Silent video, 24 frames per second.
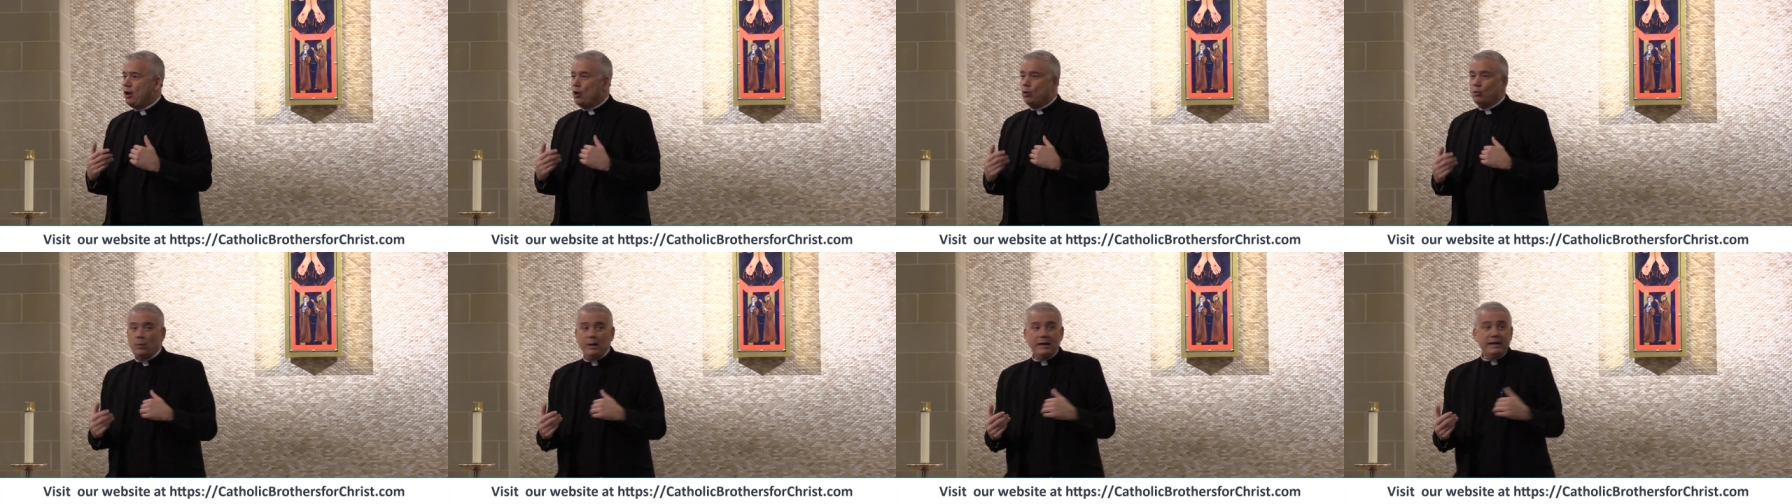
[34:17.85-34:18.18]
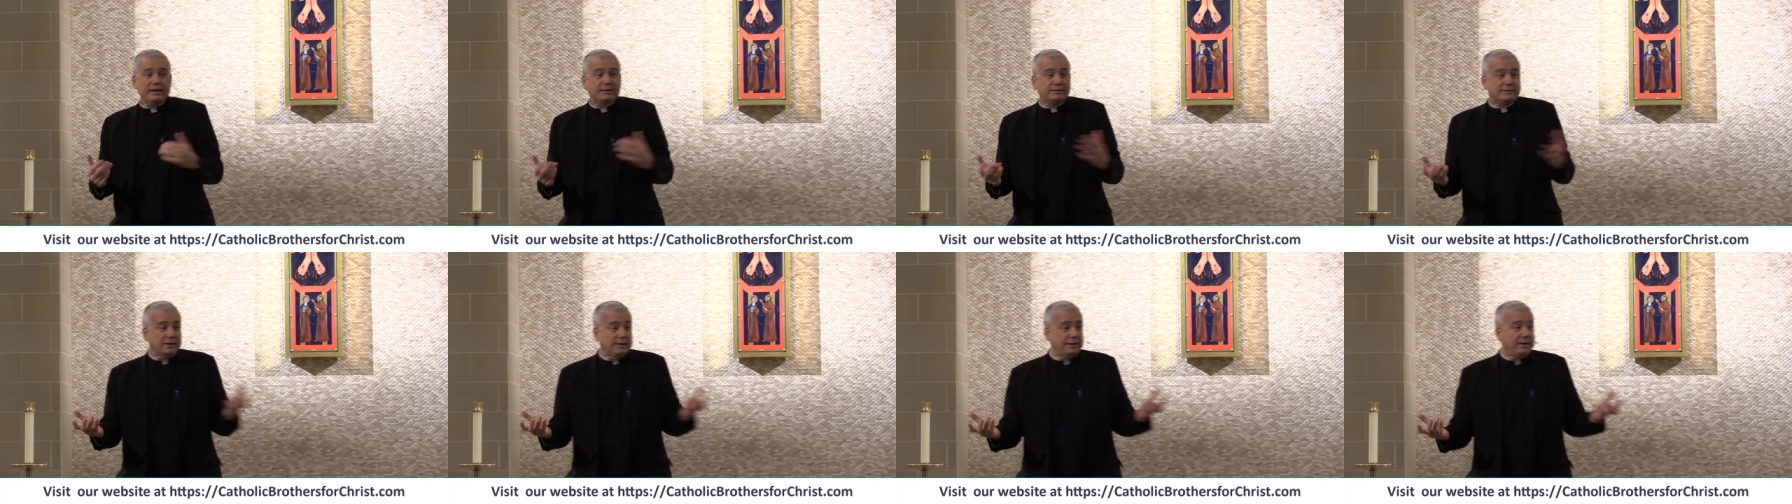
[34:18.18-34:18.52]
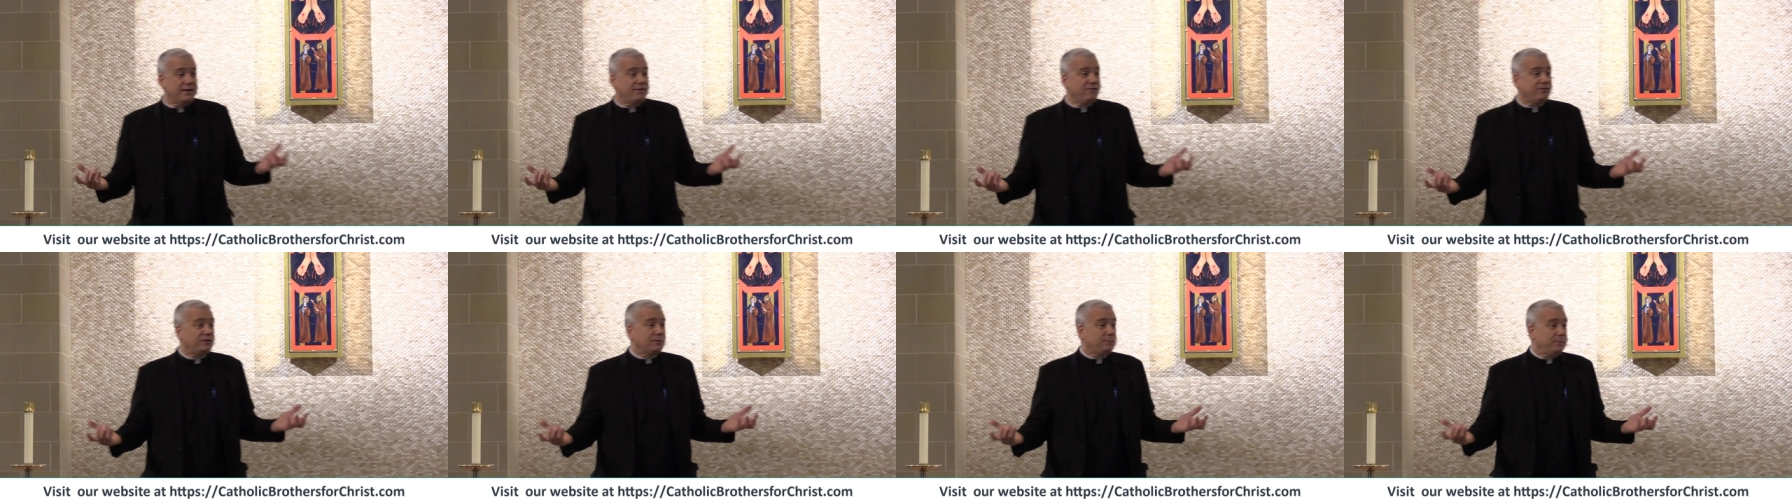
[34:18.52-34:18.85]
we need to
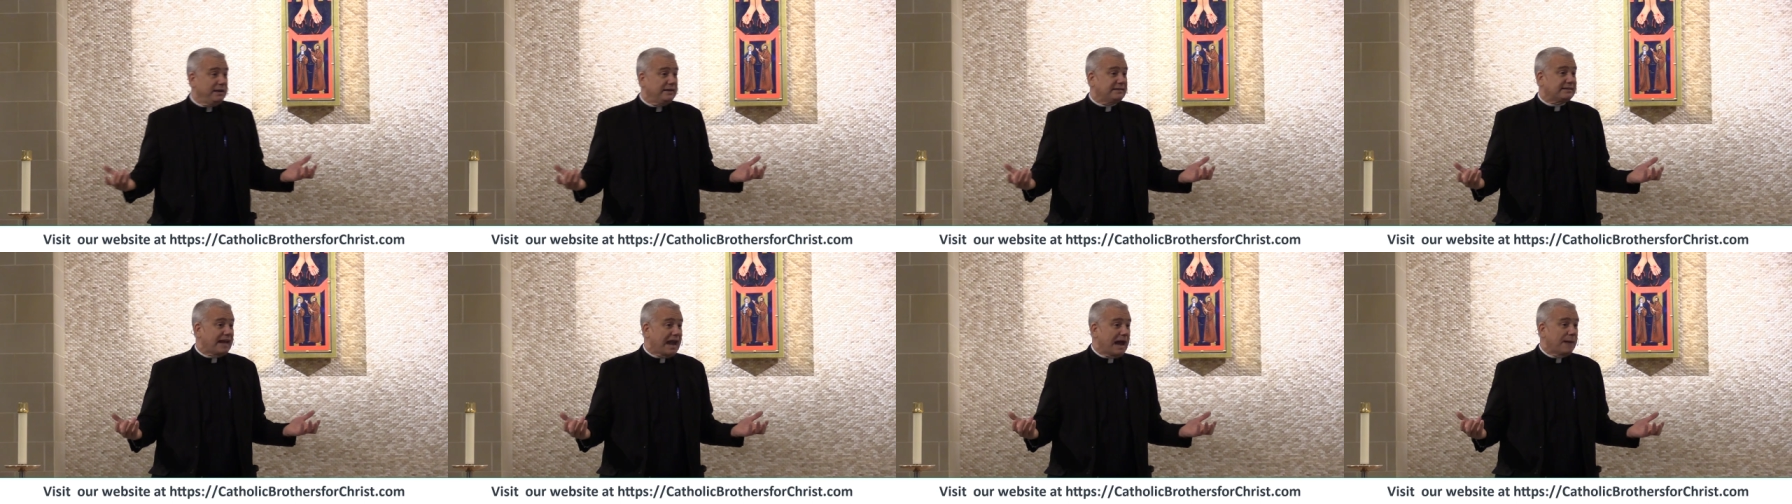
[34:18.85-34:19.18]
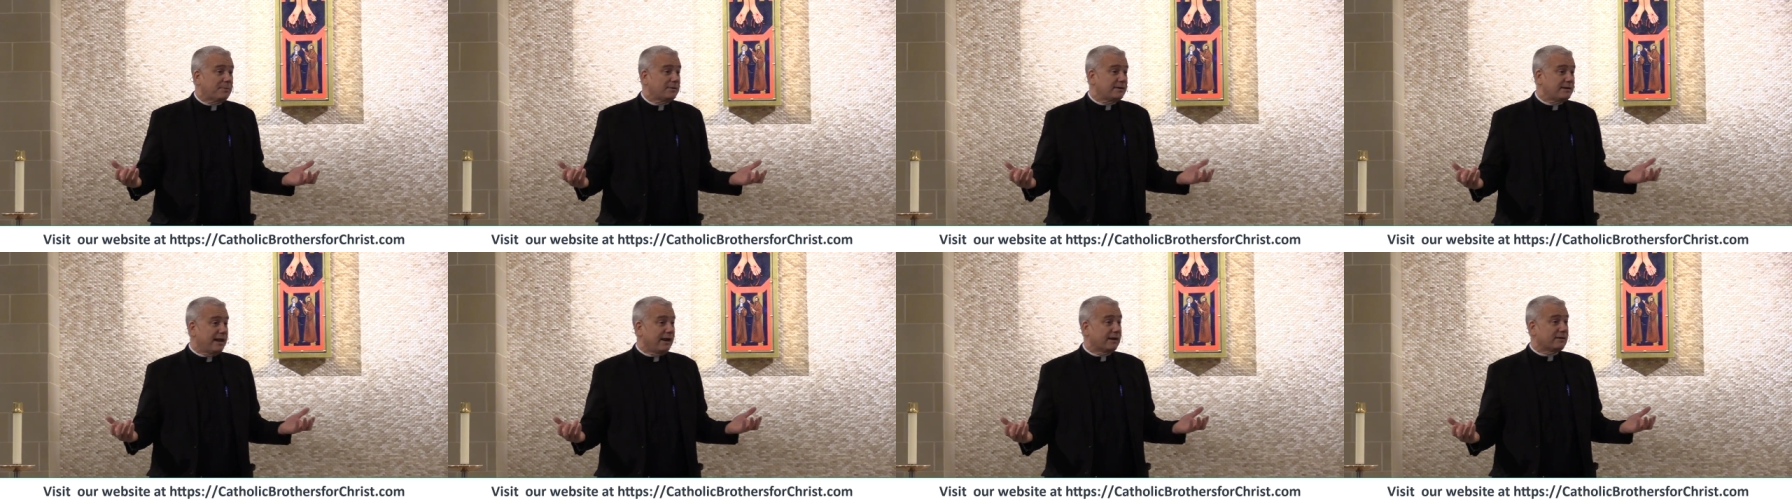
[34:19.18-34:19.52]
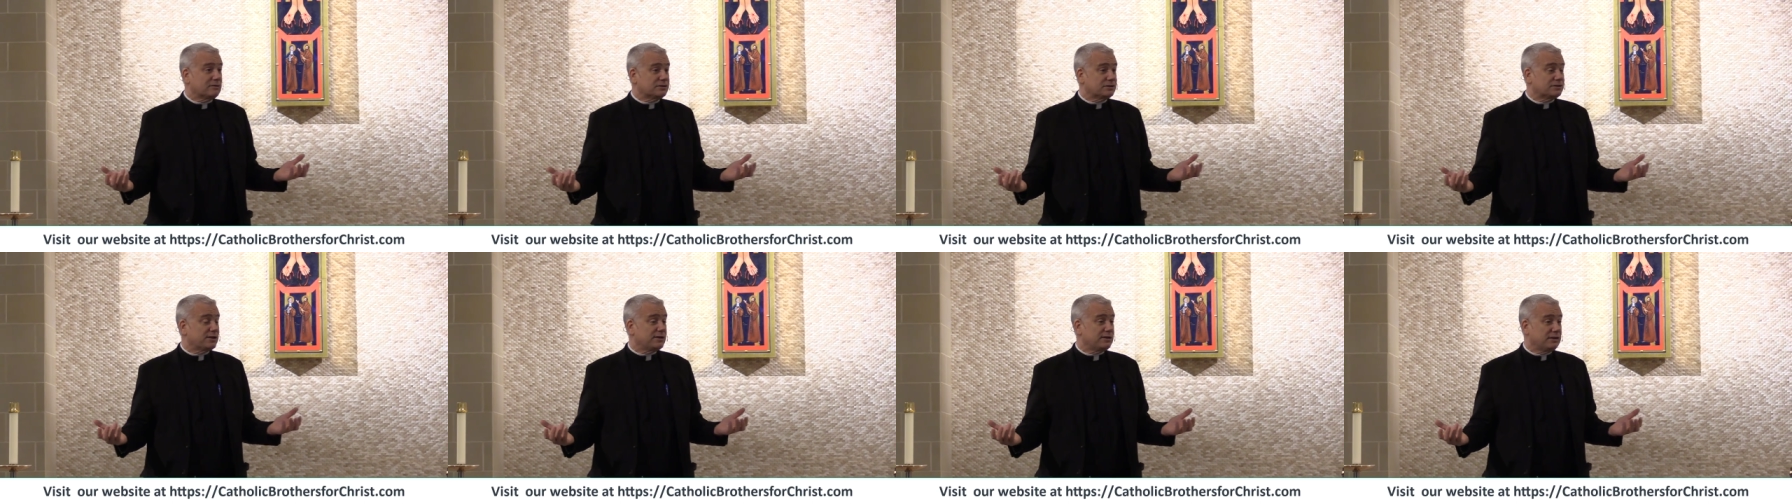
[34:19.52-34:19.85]
live to be
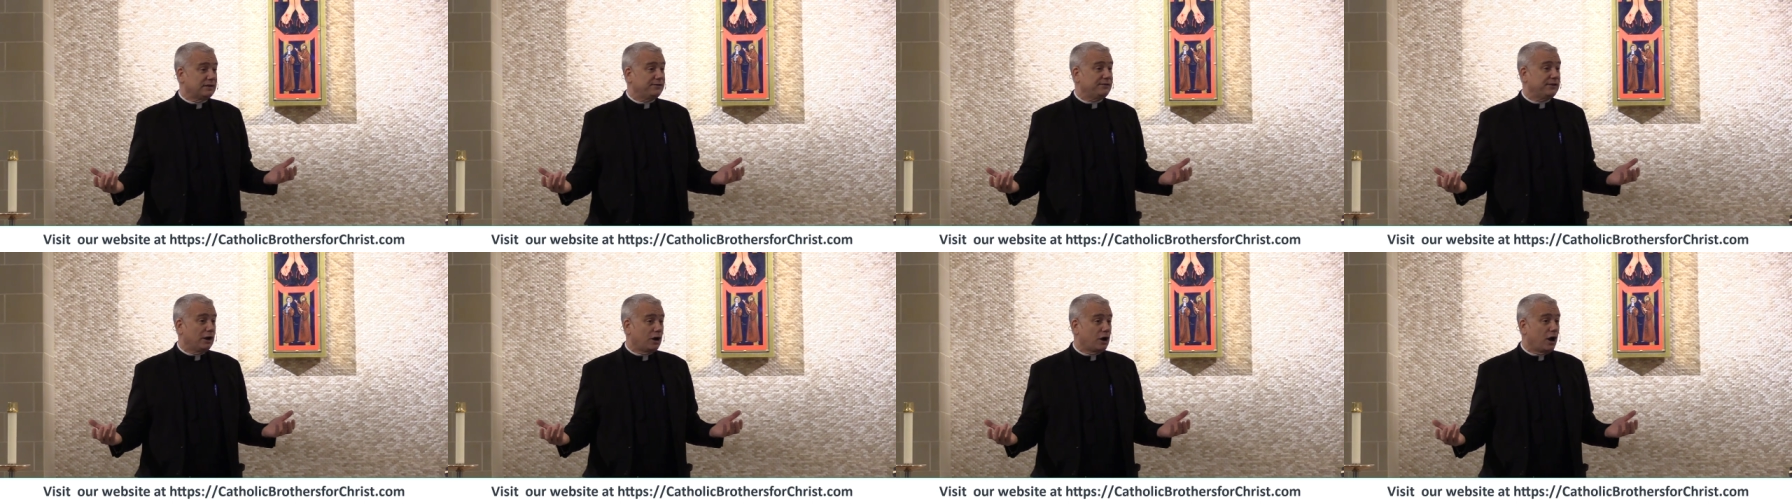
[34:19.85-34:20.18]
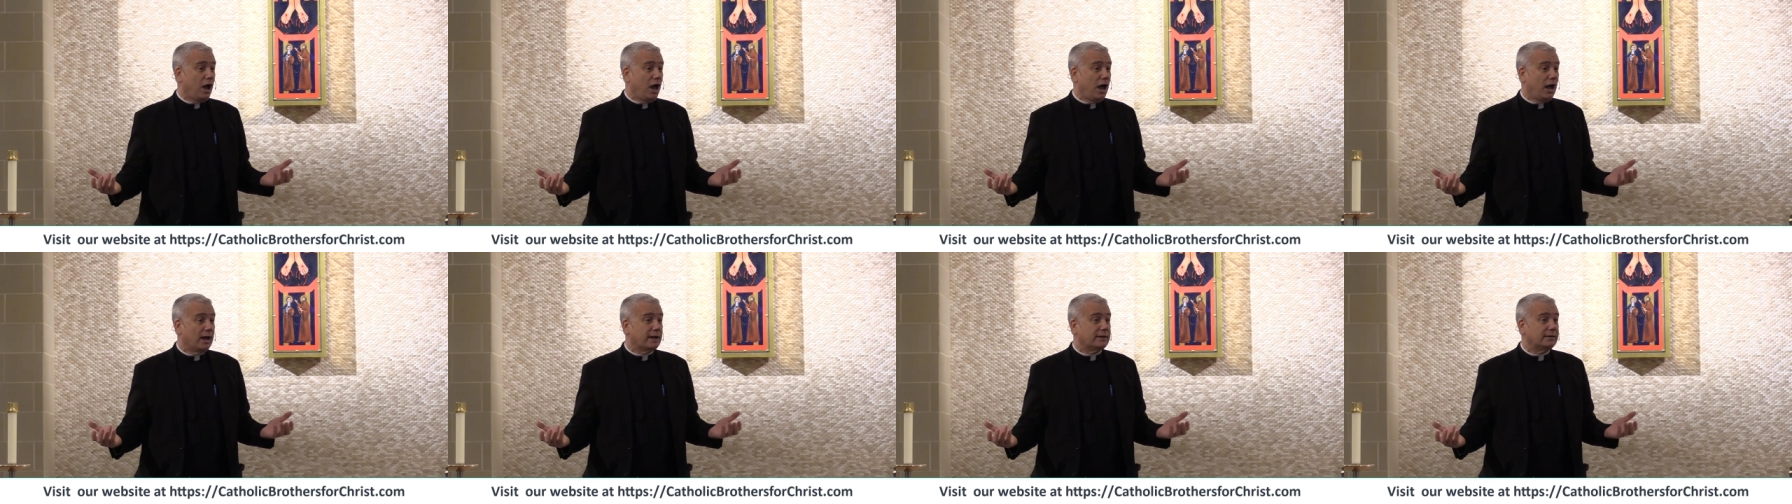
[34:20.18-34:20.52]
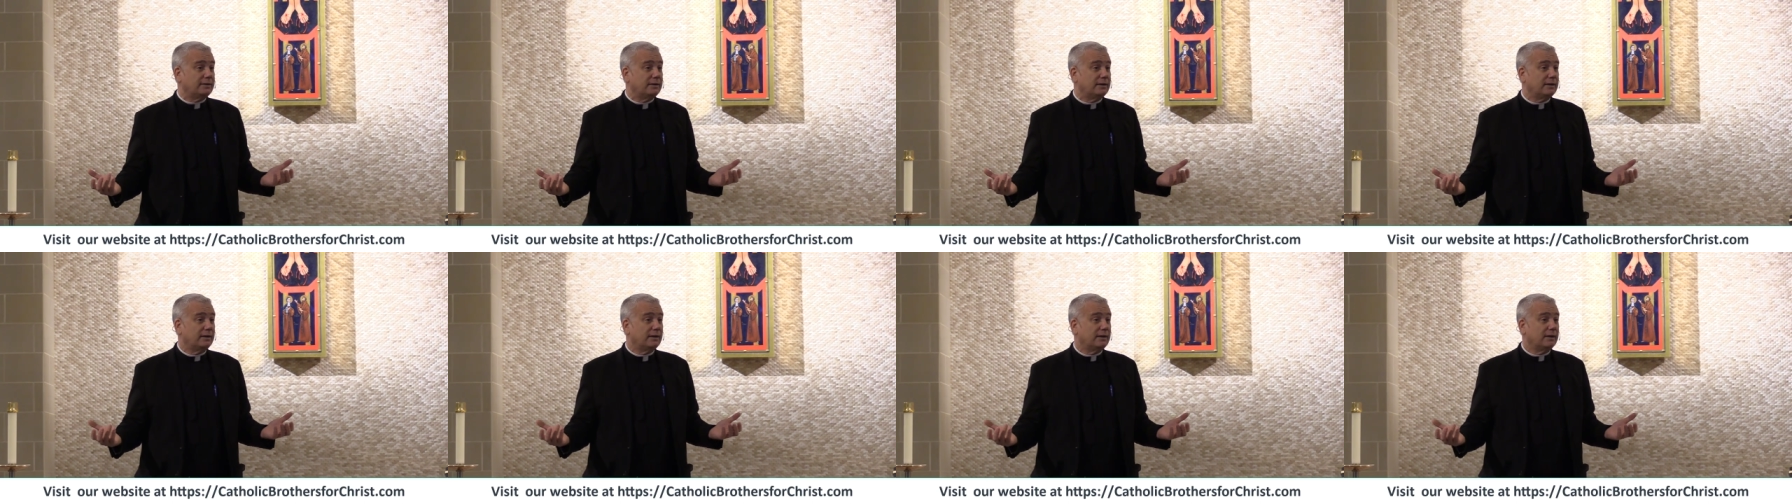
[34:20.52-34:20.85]
tabernacles of the living God
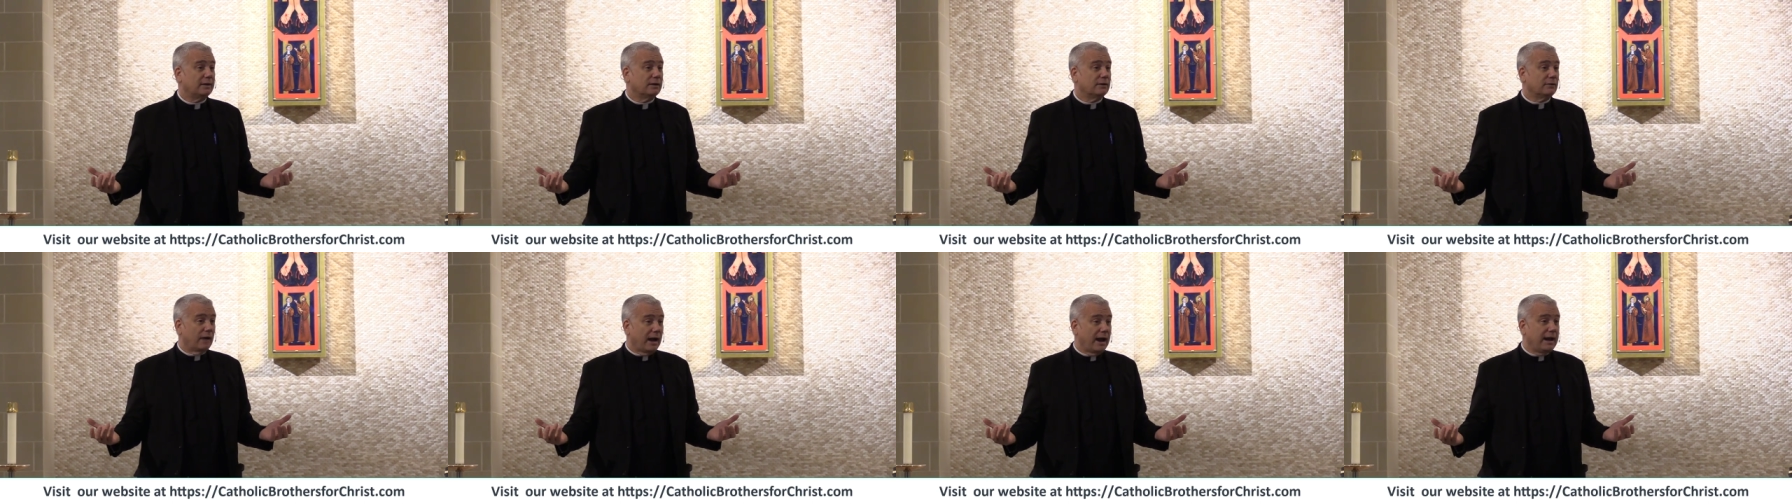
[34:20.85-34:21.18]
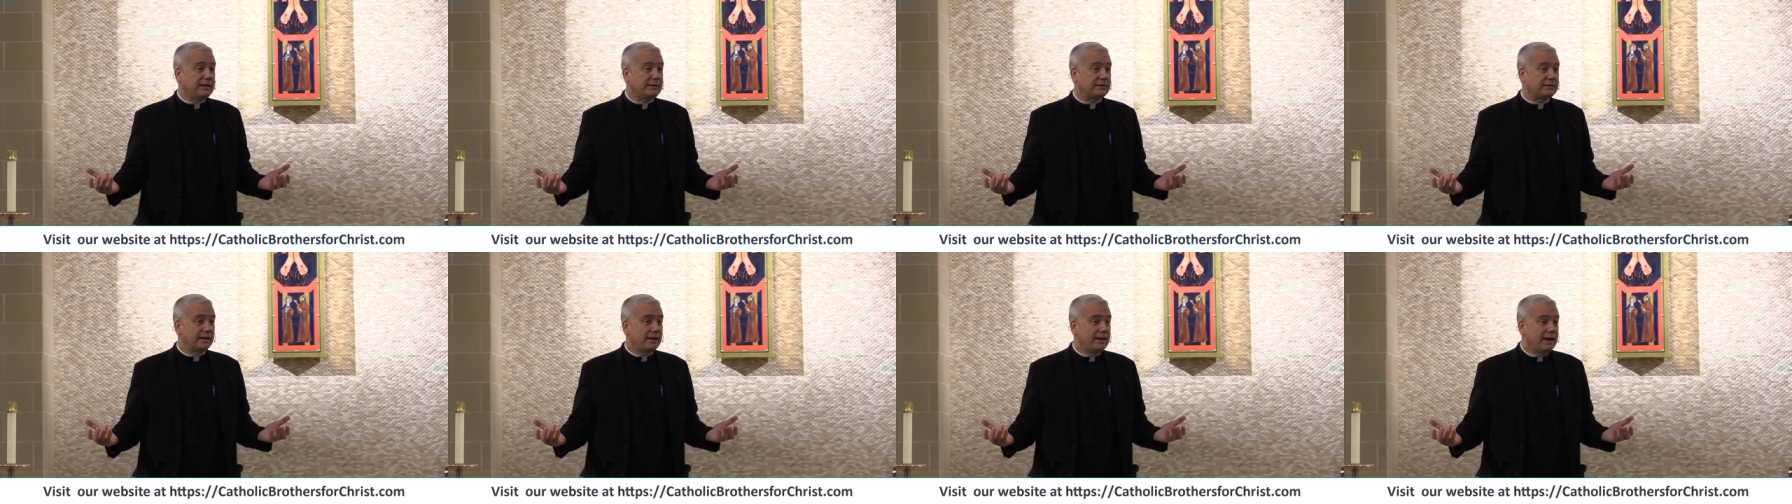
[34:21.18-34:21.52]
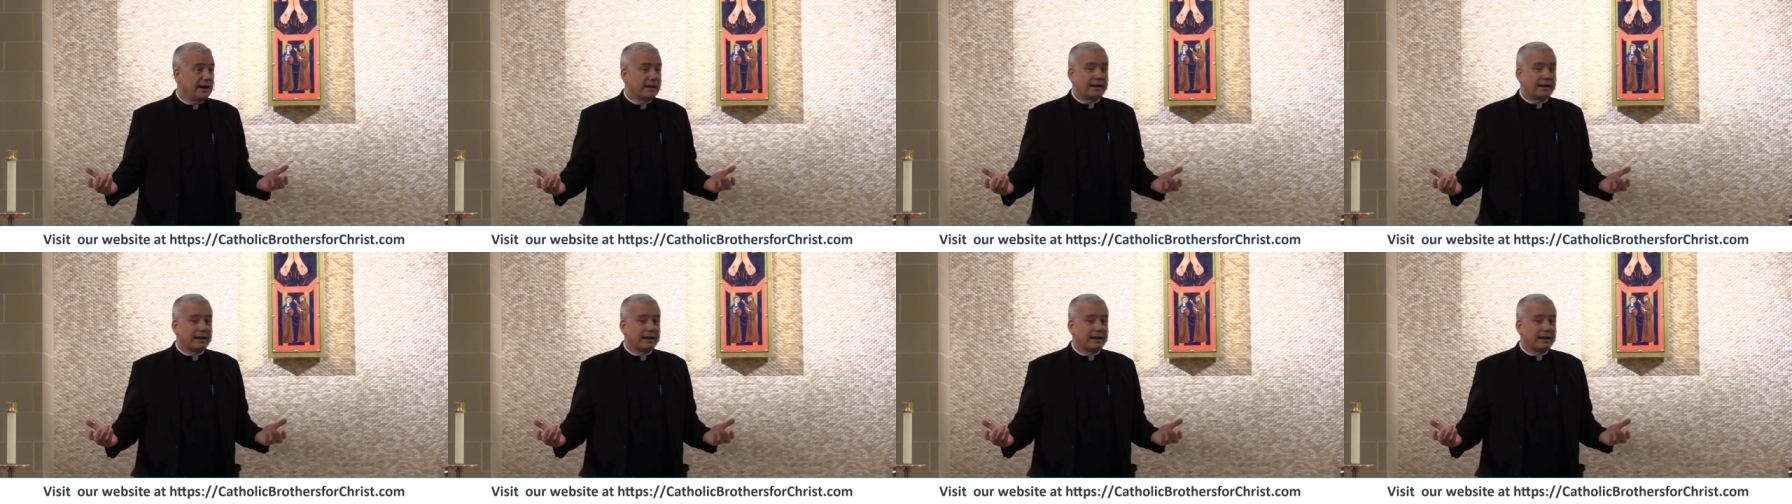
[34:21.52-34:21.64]
right?